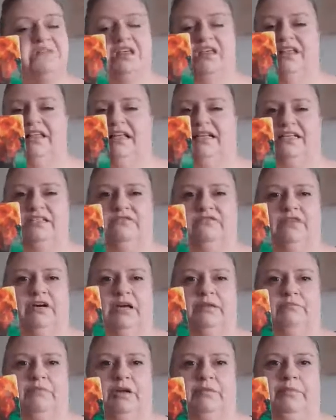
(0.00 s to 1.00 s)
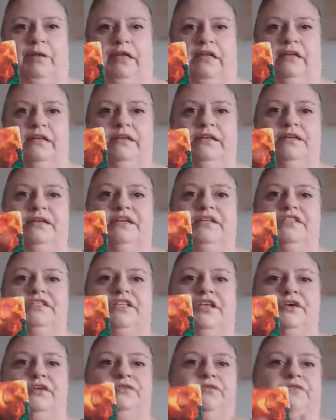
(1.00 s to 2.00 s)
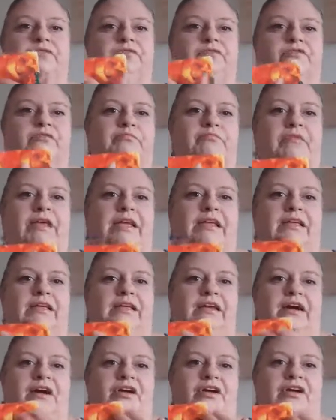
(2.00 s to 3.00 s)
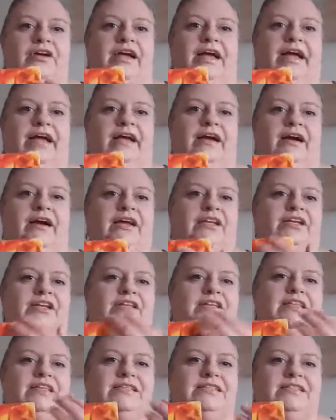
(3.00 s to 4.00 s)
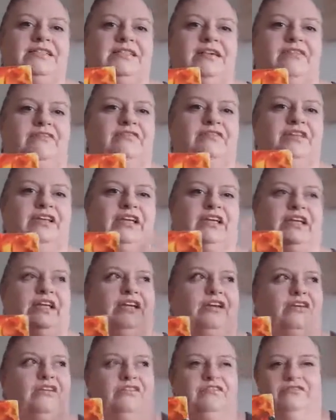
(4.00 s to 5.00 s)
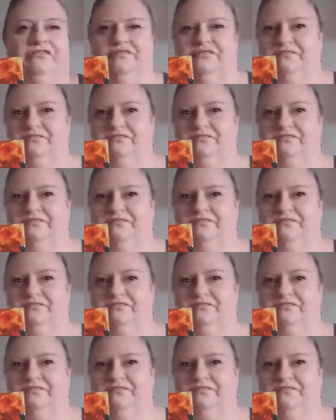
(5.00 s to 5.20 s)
that's fine by me. So for me, okay, I know there's stuff kicking off.